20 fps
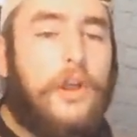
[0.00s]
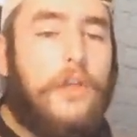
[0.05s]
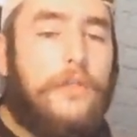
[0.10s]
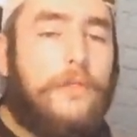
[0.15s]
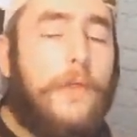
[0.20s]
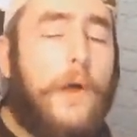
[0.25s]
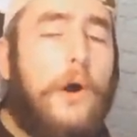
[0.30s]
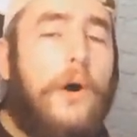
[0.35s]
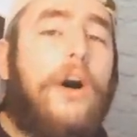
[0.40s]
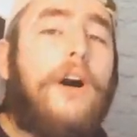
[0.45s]

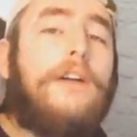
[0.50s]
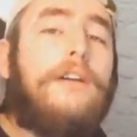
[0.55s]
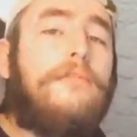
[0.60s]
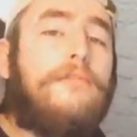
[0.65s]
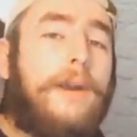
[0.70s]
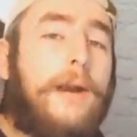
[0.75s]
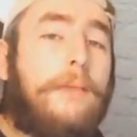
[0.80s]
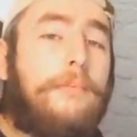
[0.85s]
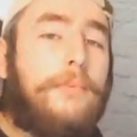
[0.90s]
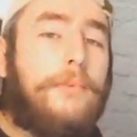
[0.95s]
the higher
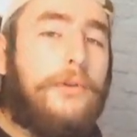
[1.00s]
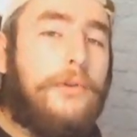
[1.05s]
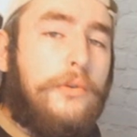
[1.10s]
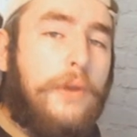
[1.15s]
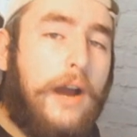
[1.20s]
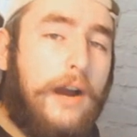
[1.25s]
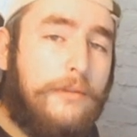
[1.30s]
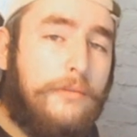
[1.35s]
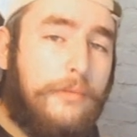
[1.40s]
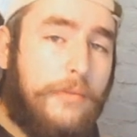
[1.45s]
rep you
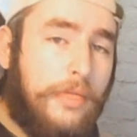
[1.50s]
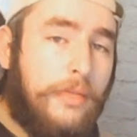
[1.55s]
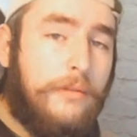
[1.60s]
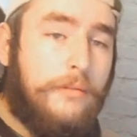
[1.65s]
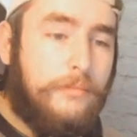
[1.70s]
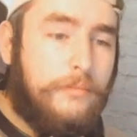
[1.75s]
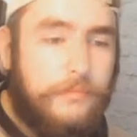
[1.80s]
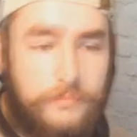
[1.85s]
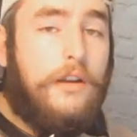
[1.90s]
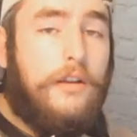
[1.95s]
have with them.
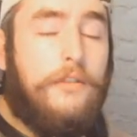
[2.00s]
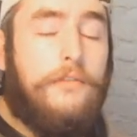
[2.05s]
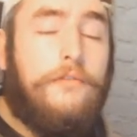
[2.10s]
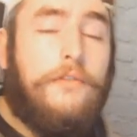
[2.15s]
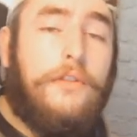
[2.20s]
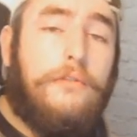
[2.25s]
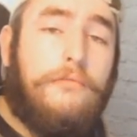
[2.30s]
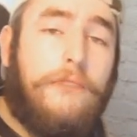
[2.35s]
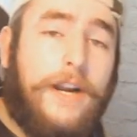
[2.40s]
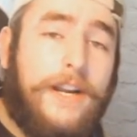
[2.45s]
For
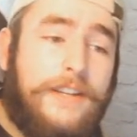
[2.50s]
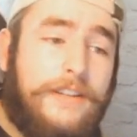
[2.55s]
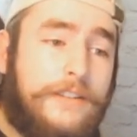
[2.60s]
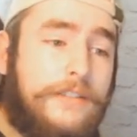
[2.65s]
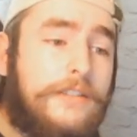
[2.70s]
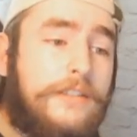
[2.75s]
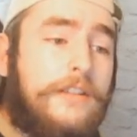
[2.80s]
the raiders,